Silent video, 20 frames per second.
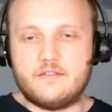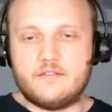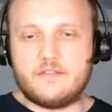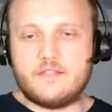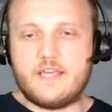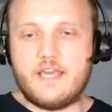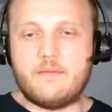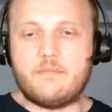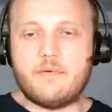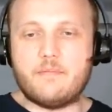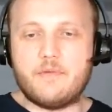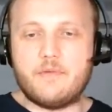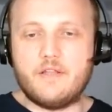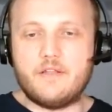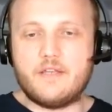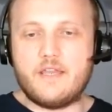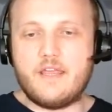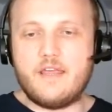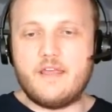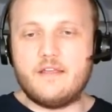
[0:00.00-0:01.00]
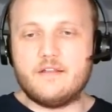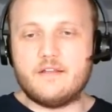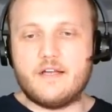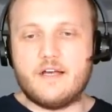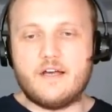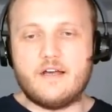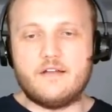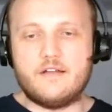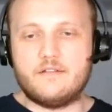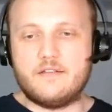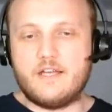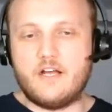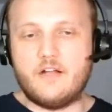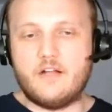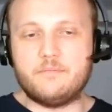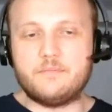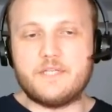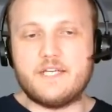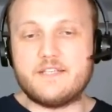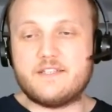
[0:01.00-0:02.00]
capability.
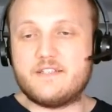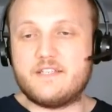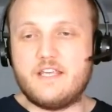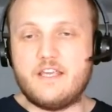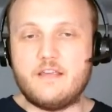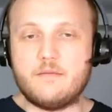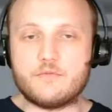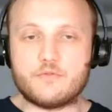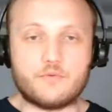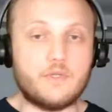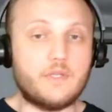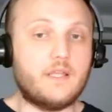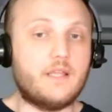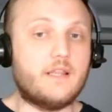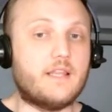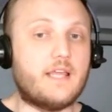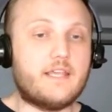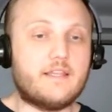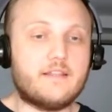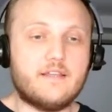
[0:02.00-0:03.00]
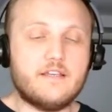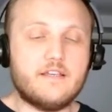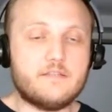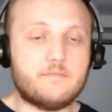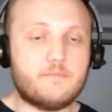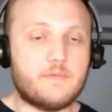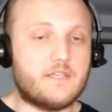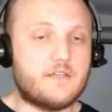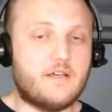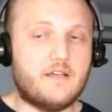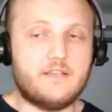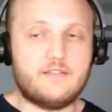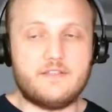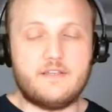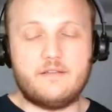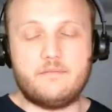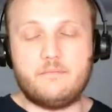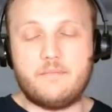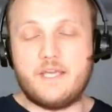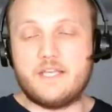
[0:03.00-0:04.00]
Help desk teams really like this because
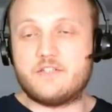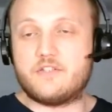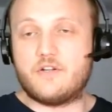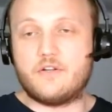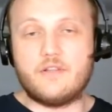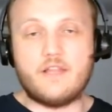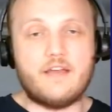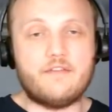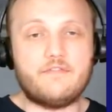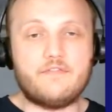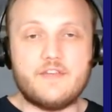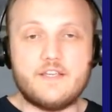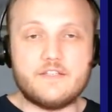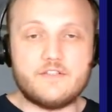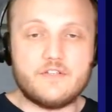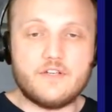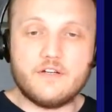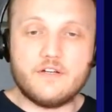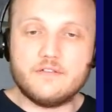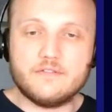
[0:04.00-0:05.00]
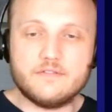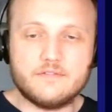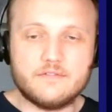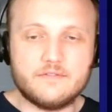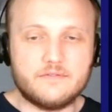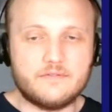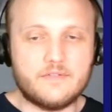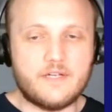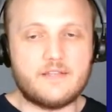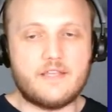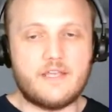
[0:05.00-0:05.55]
it makes their life easier, right?